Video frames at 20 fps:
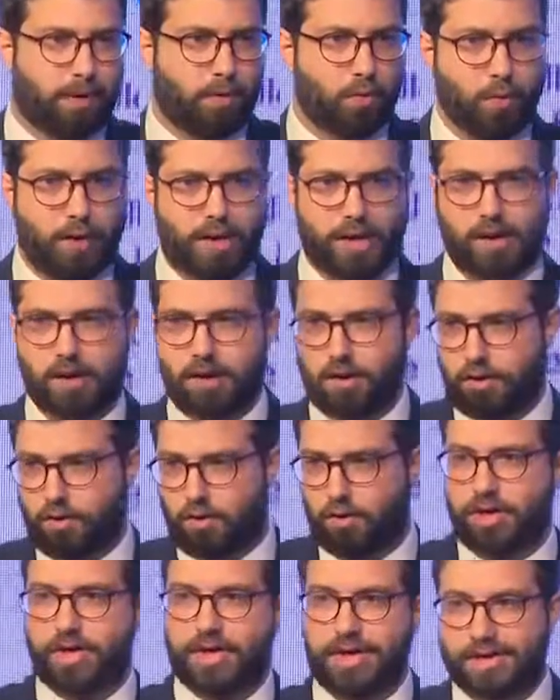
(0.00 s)
when
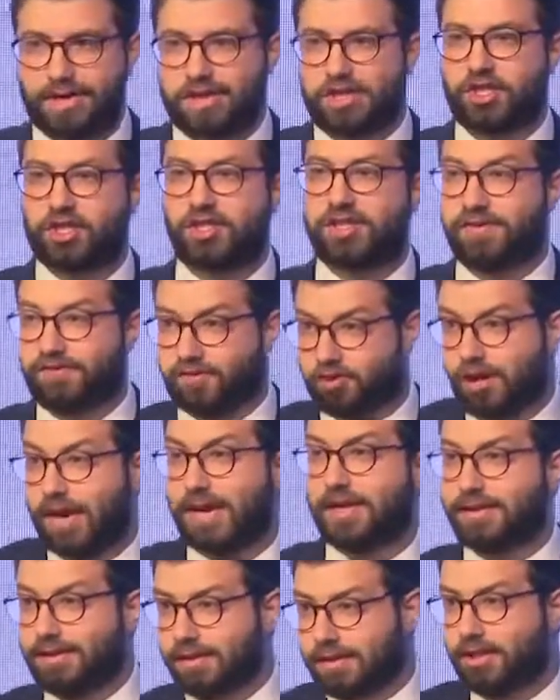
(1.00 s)
organizations have
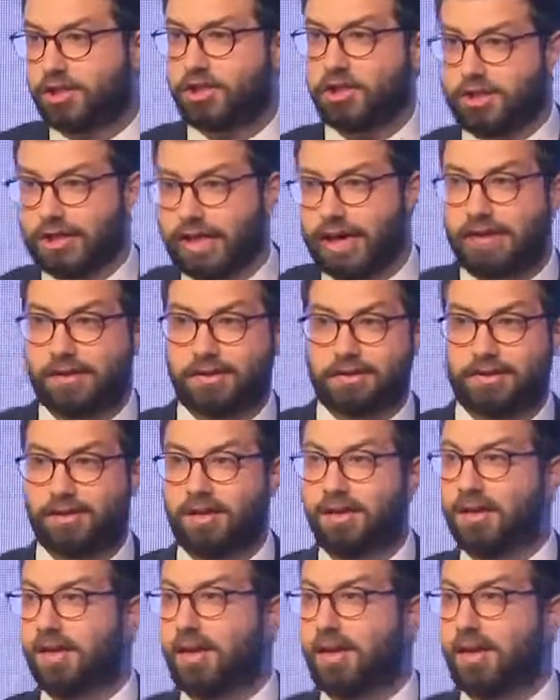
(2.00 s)
tried to digitize